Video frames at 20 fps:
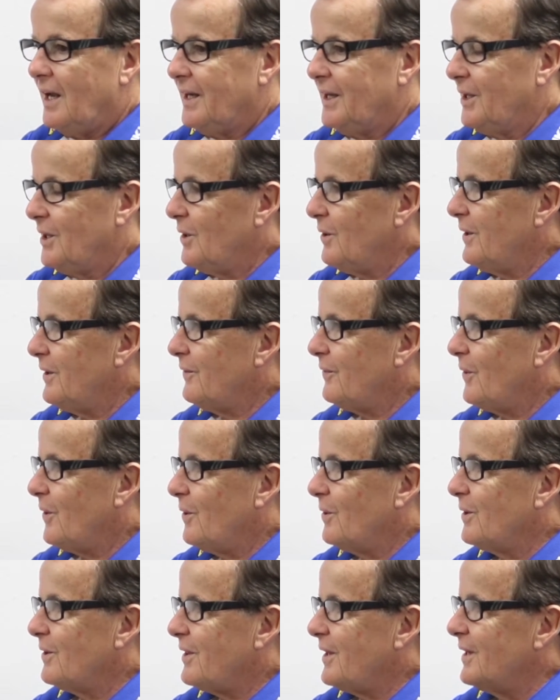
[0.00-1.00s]
if
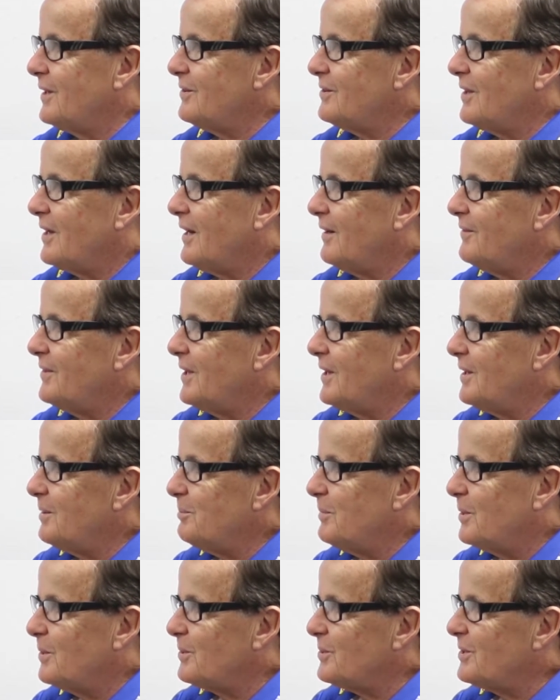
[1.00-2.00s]
all the things that I've done in
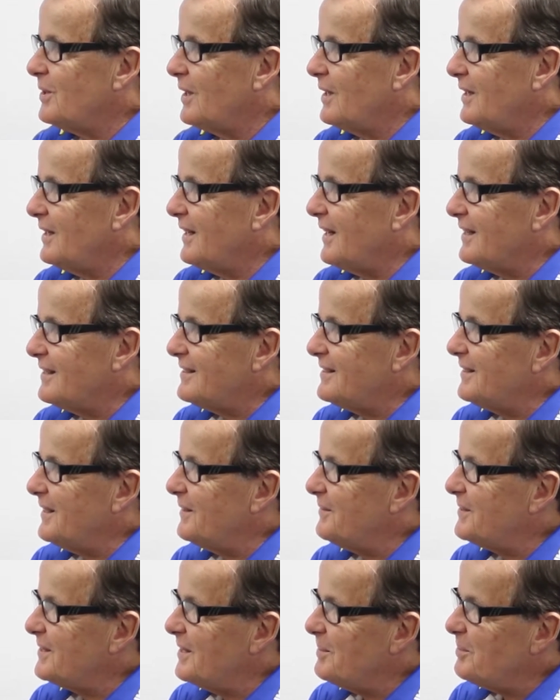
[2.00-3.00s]
motorcycling, I still have to say